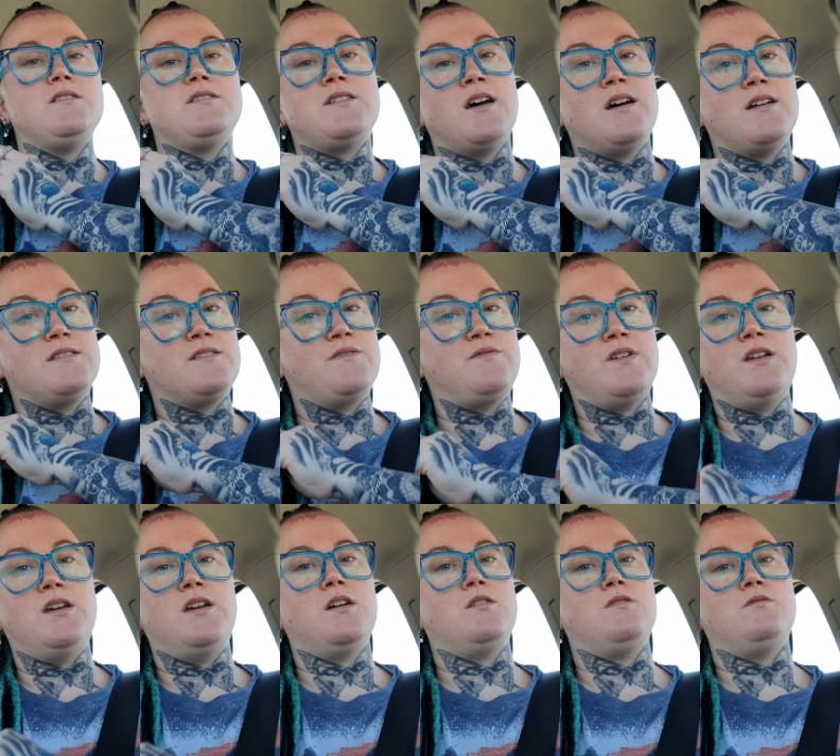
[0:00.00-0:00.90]
tons of
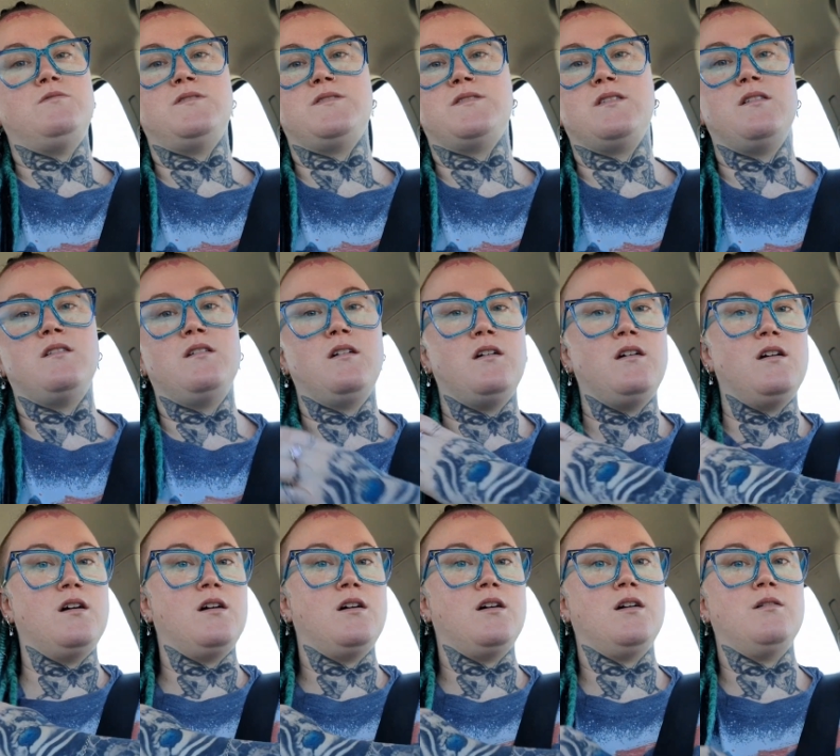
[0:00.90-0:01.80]
videos
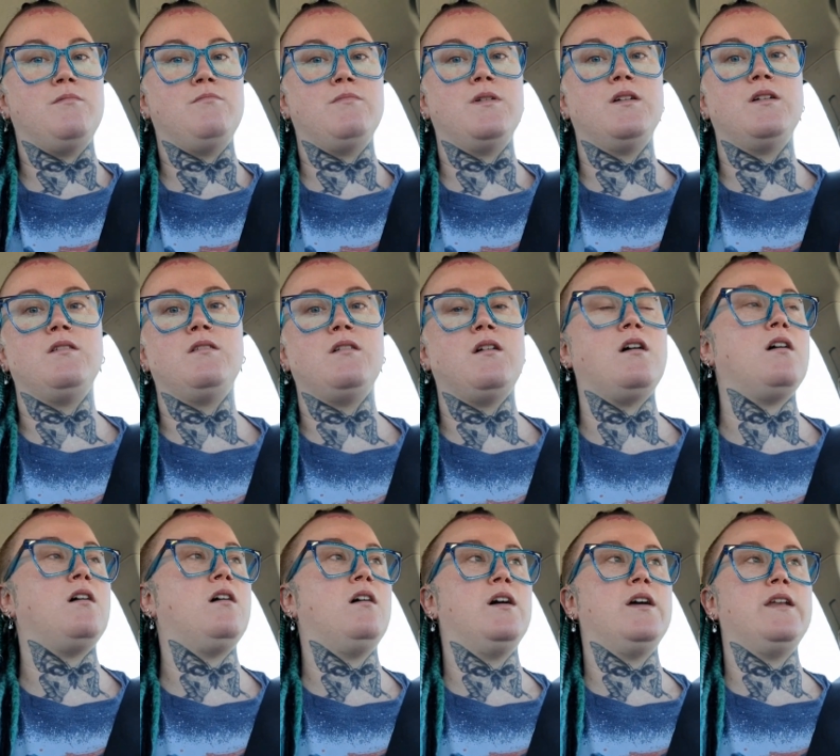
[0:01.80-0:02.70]

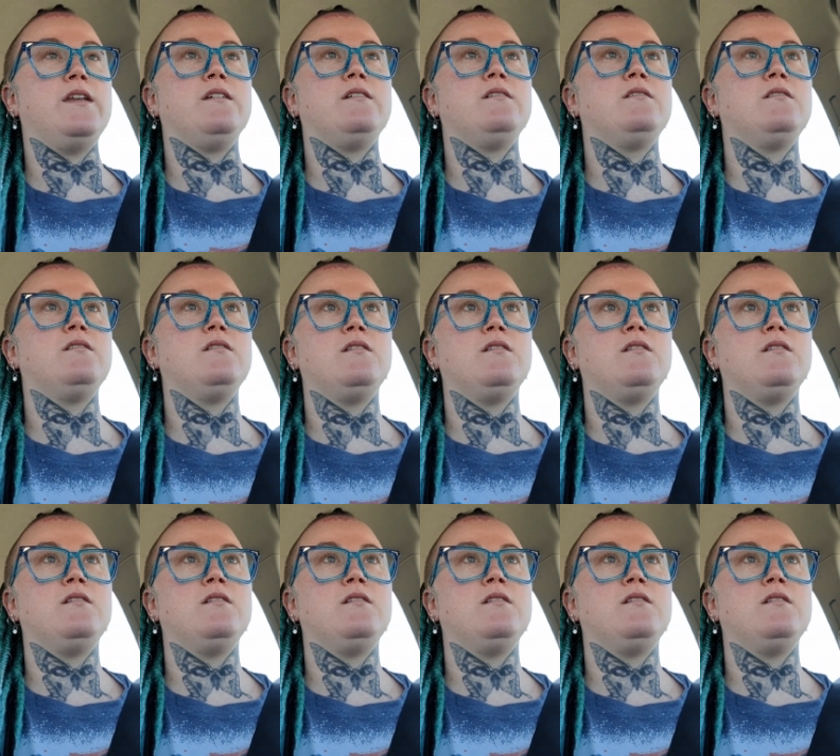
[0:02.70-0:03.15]
on